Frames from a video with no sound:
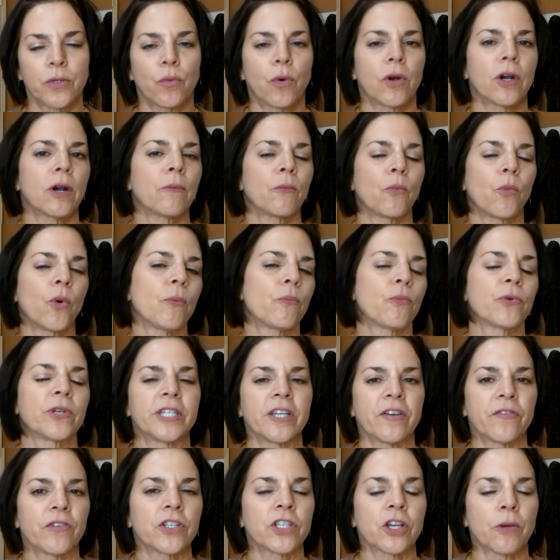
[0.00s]
What, are, what
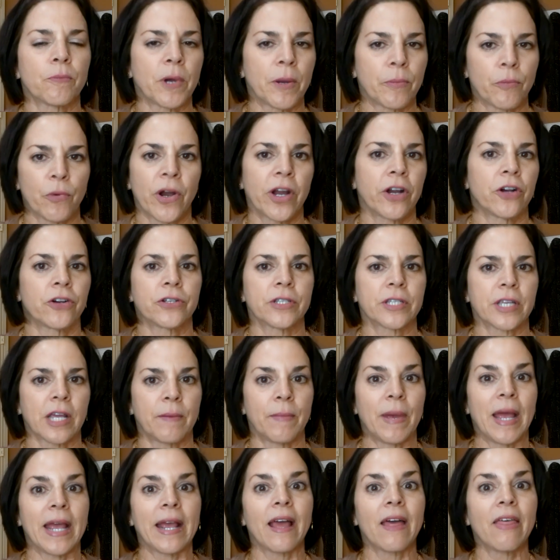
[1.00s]
difference are my prayers going
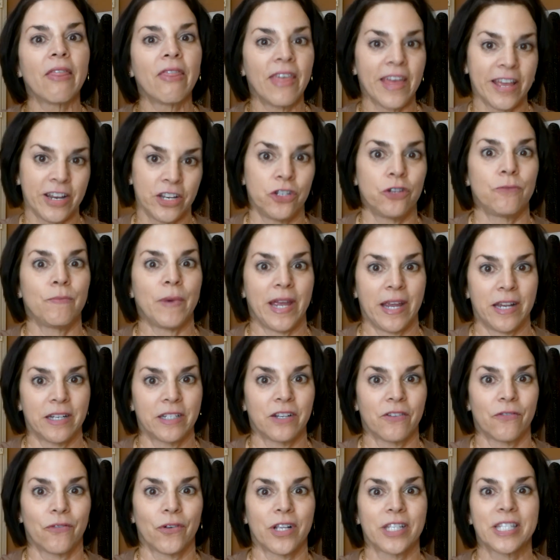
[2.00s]
to make? They do make a
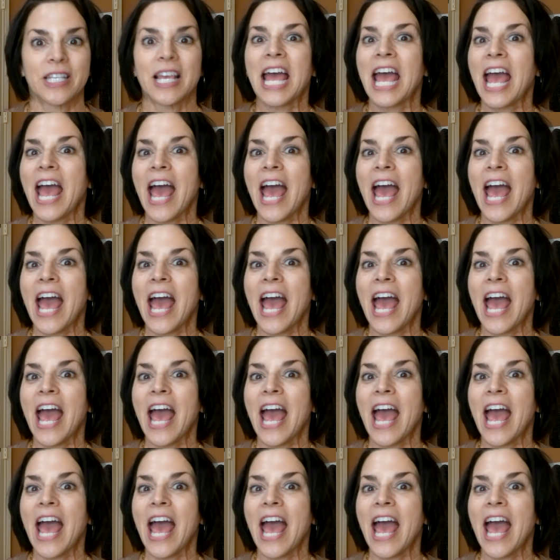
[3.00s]
difference.